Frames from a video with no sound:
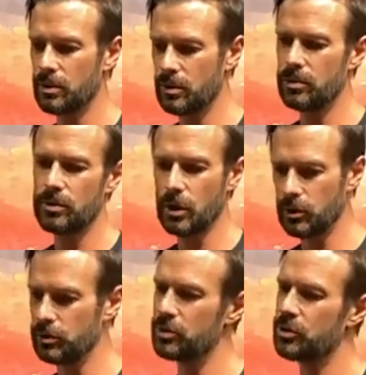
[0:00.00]

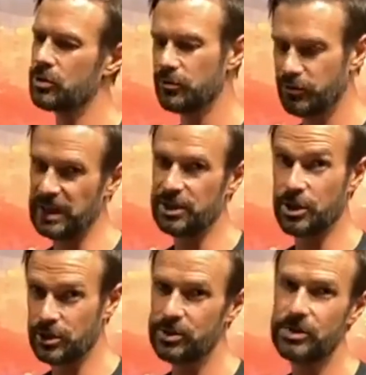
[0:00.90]
those
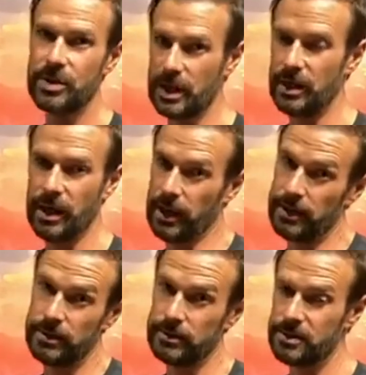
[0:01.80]
features
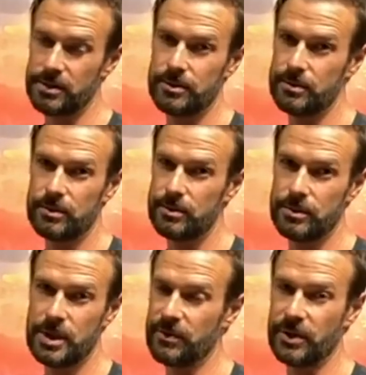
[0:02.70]
and
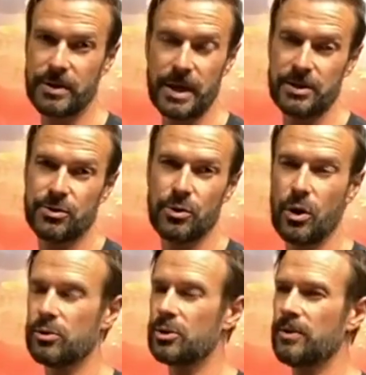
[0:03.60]
different things
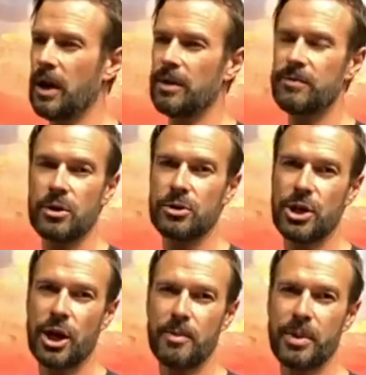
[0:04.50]
through
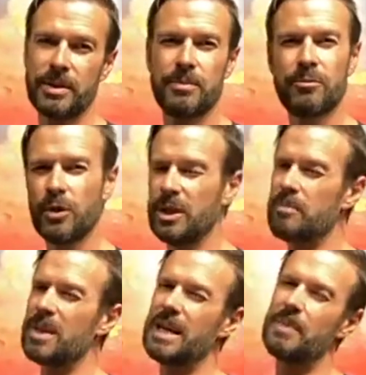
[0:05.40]
Photoshop and really
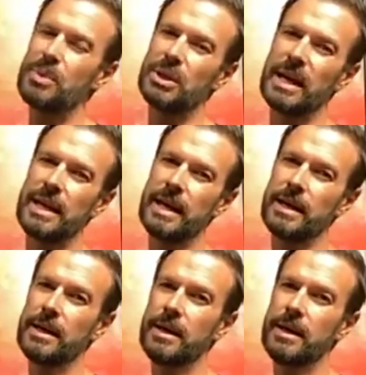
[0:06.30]
manipulating